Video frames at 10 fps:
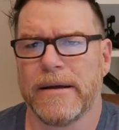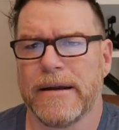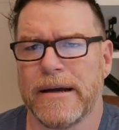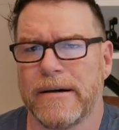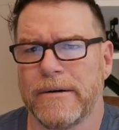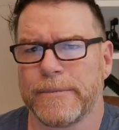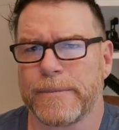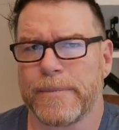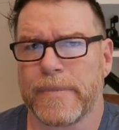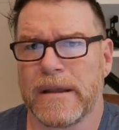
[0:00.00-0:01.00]

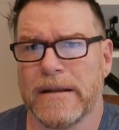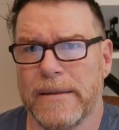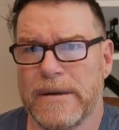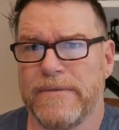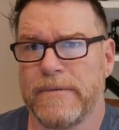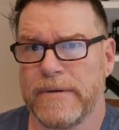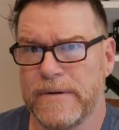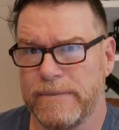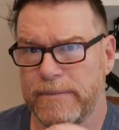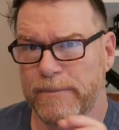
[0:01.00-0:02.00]
Now, let me
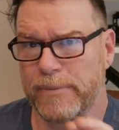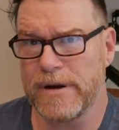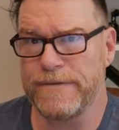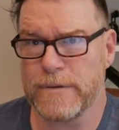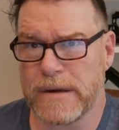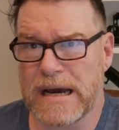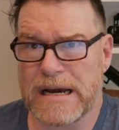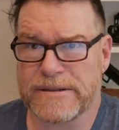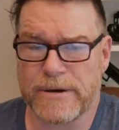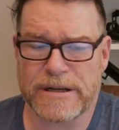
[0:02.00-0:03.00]
brief you
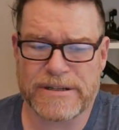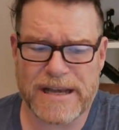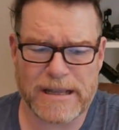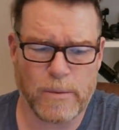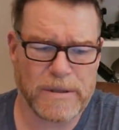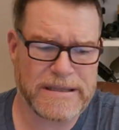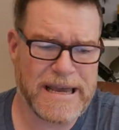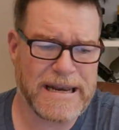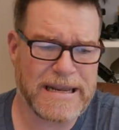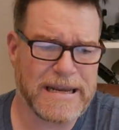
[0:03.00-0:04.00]
guys on exactly what
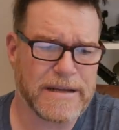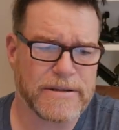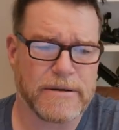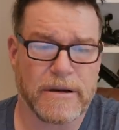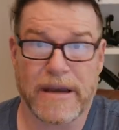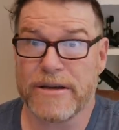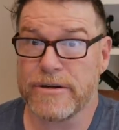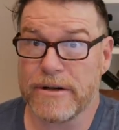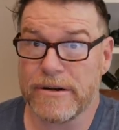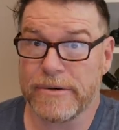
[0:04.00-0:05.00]
that is, in
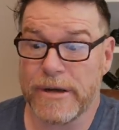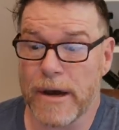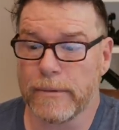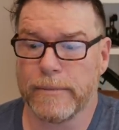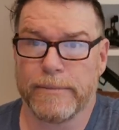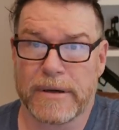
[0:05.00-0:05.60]
case you don't know.